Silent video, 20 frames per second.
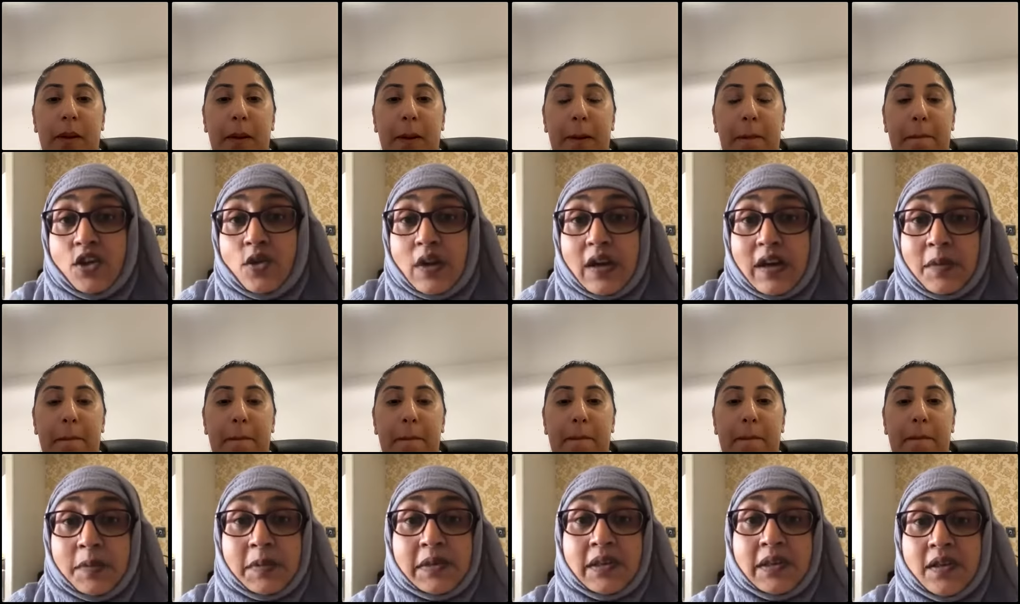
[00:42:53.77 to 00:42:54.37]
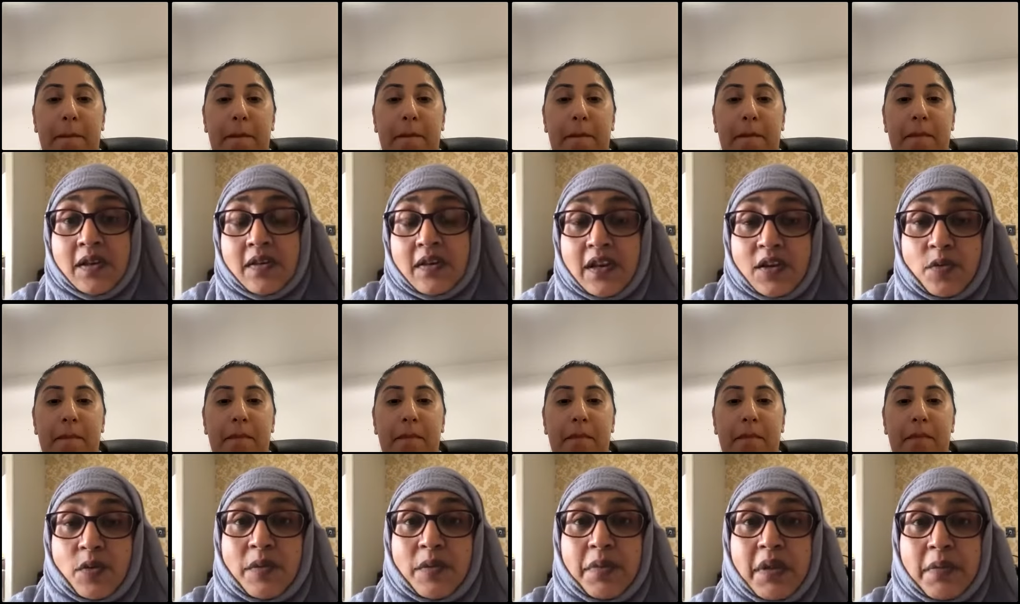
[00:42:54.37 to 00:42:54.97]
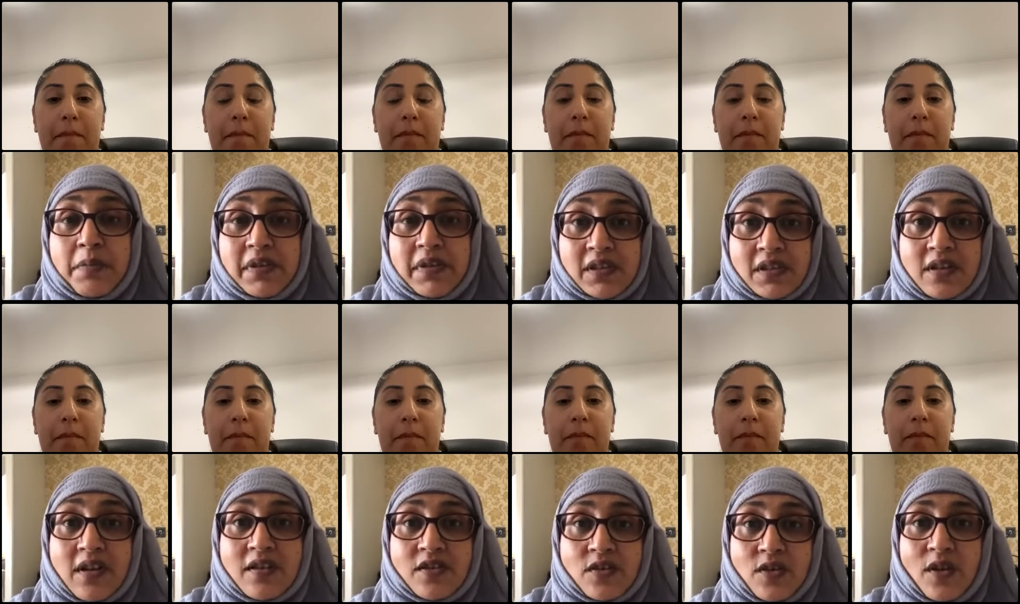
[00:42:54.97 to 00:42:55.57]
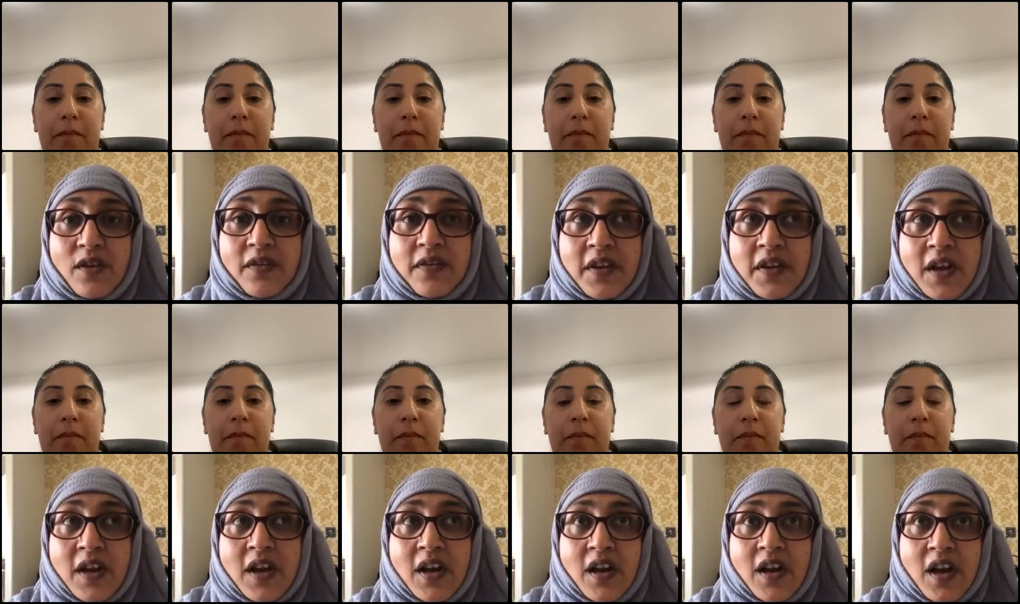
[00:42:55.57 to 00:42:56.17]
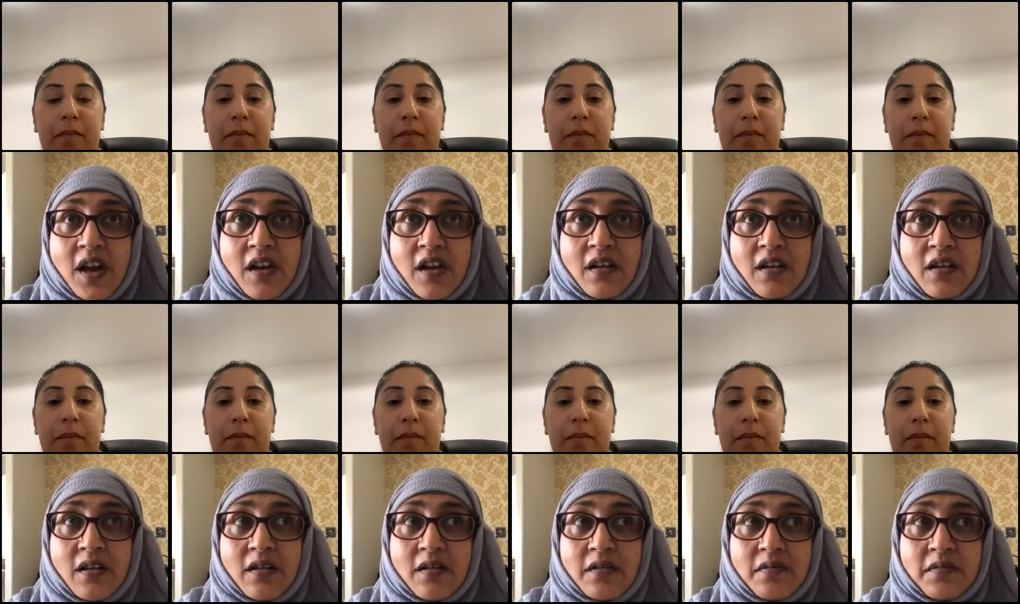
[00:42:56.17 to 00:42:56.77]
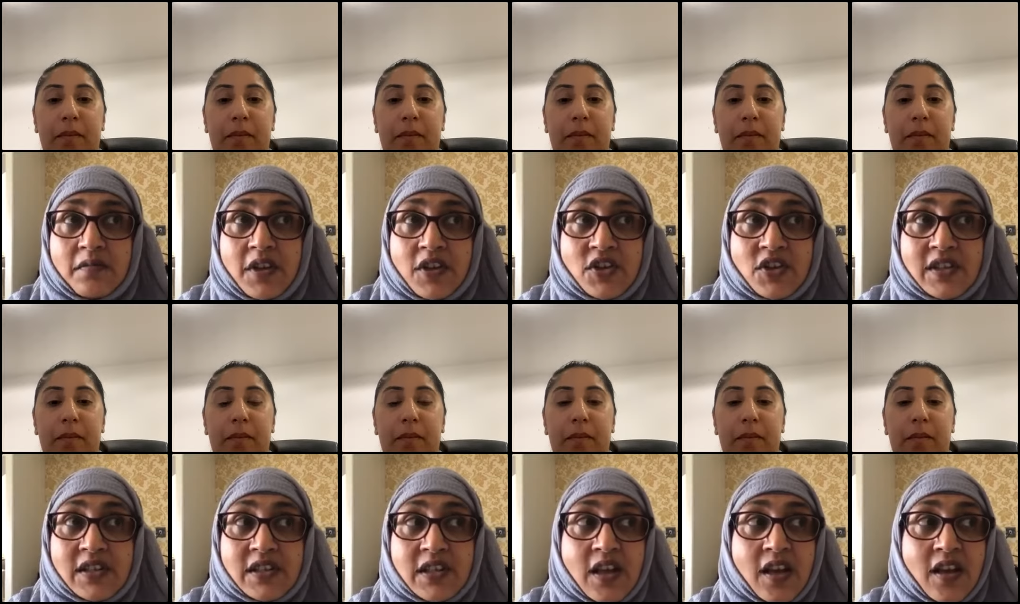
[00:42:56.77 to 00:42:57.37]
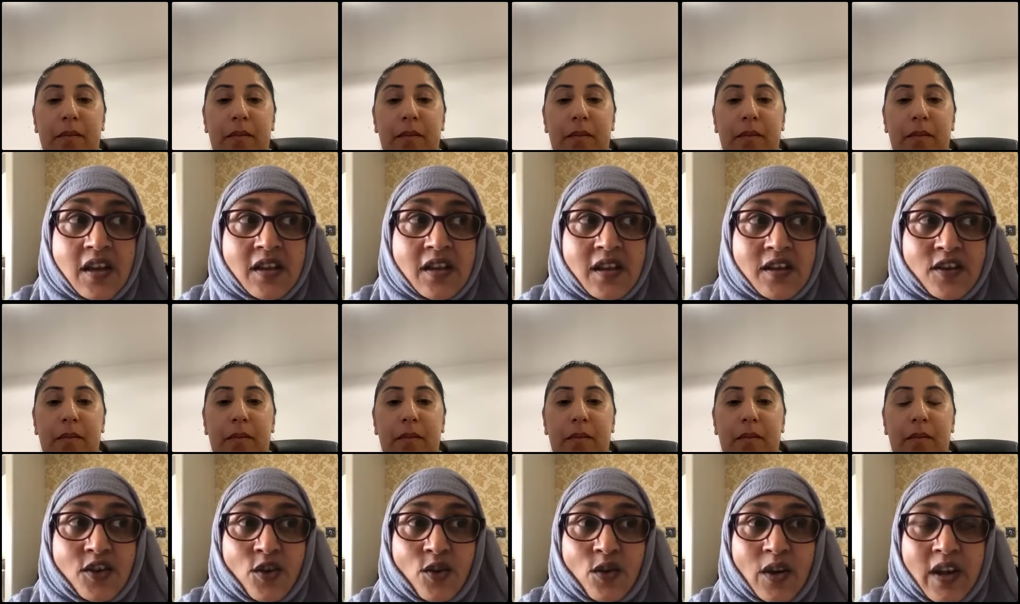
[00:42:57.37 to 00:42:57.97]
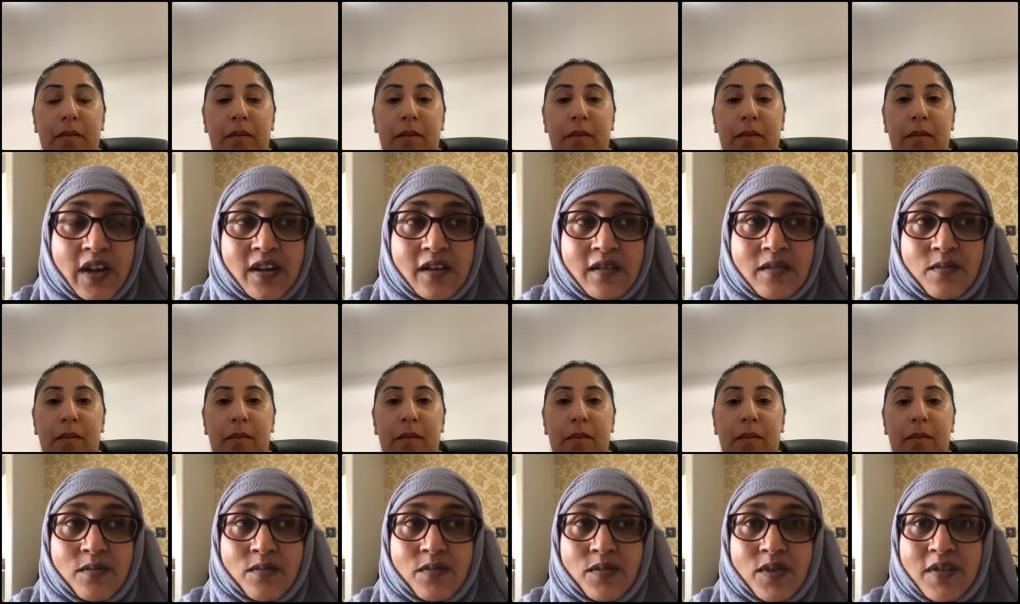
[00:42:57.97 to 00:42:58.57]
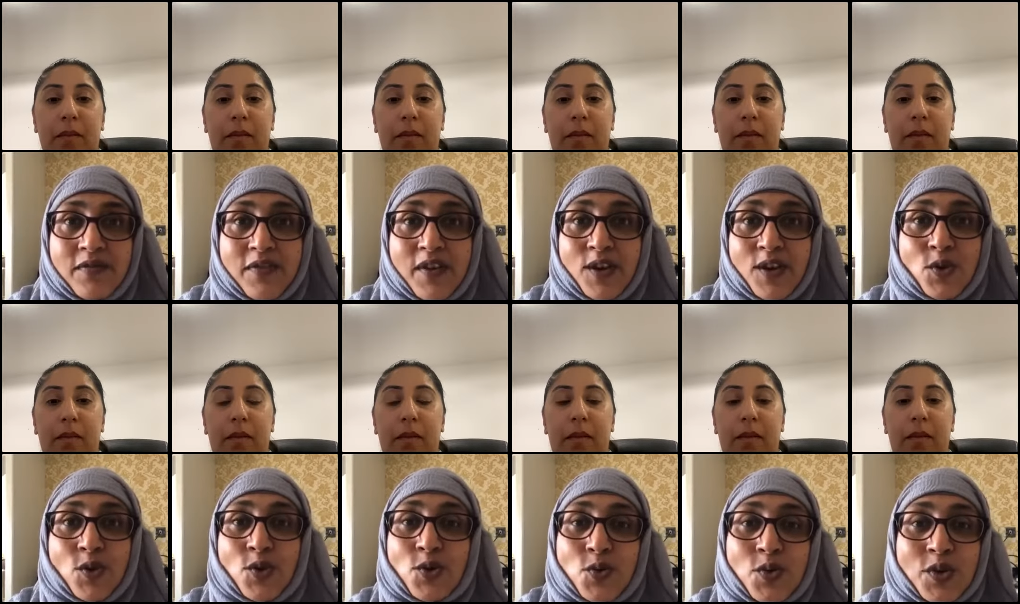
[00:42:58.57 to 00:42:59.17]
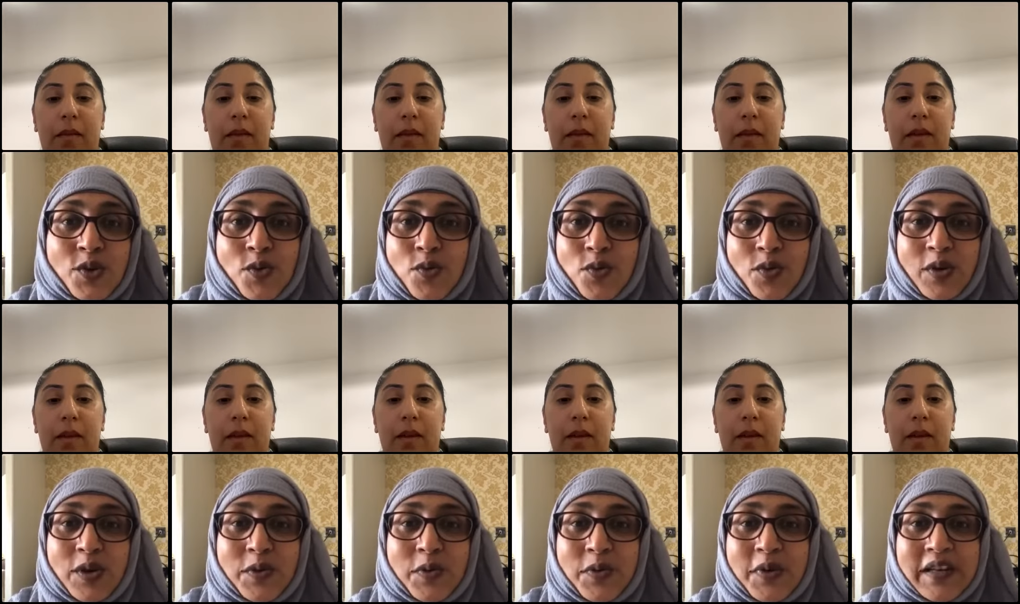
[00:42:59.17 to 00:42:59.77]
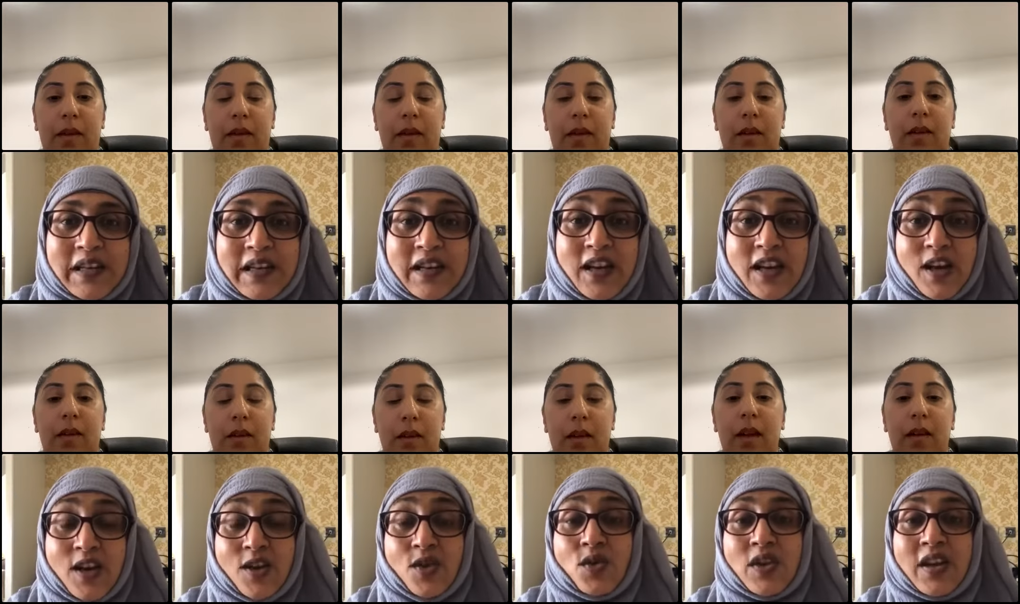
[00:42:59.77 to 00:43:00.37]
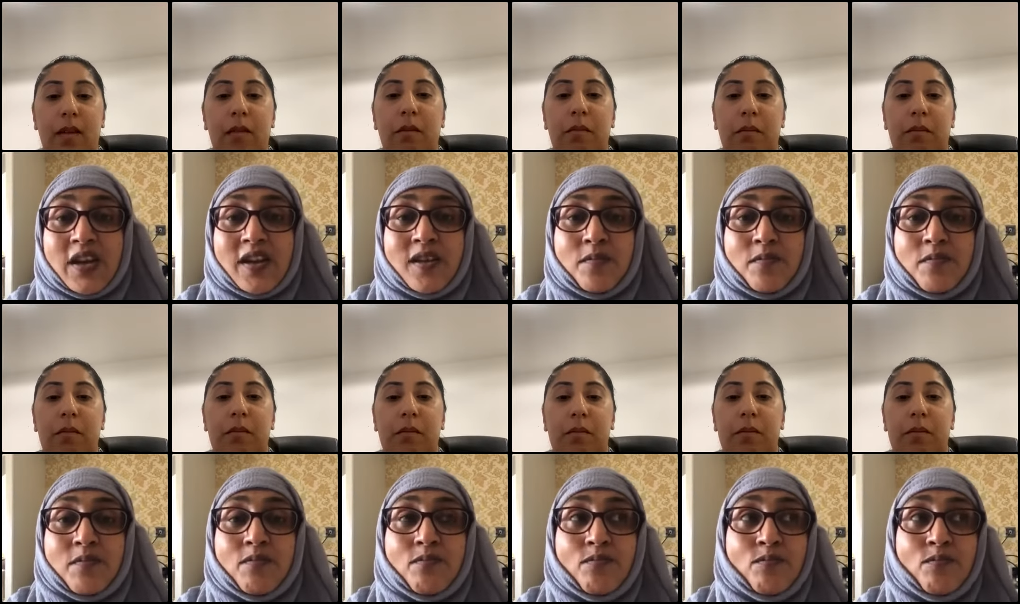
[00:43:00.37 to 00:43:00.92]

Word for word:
Speaker 1: and you're absolutely right when people start off uh, they just think that you know like oh, if i don't do it who'll do it and you yeah. think